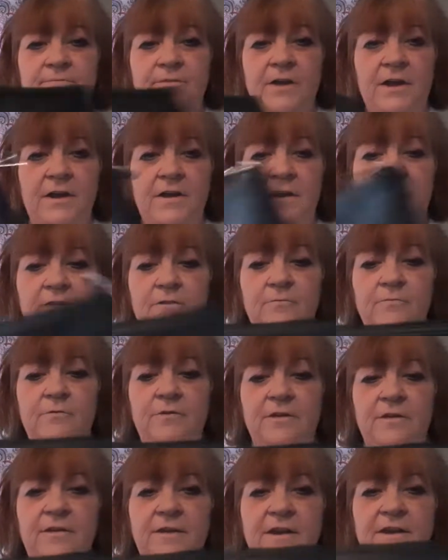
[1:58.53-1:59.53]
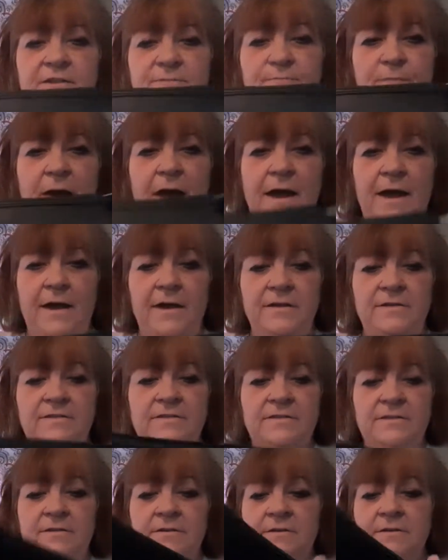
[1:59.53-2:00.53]
Another one of these
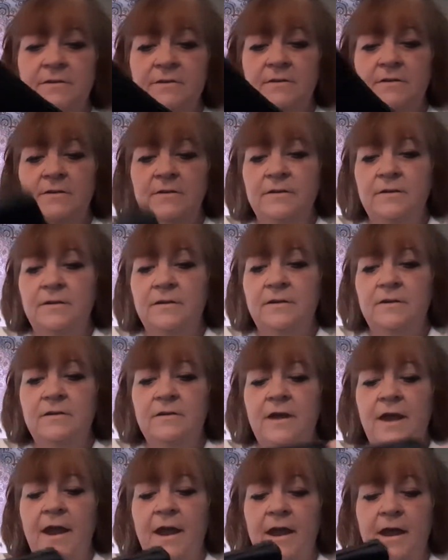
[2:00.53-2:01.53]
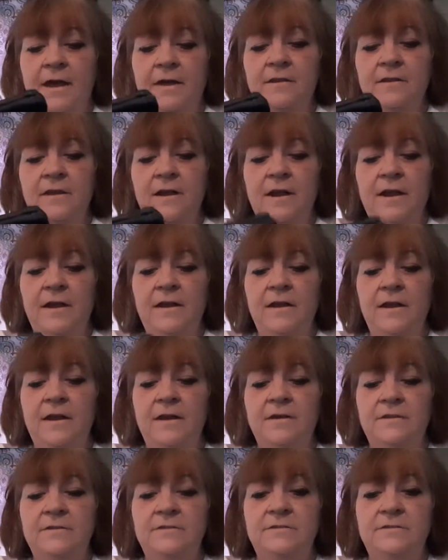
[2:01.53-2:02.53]
bags. And it
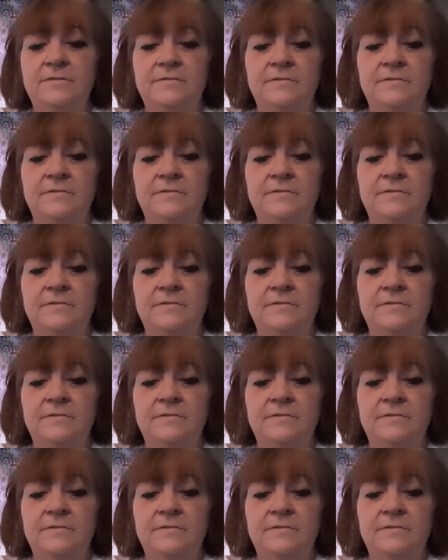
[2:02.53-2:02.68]
is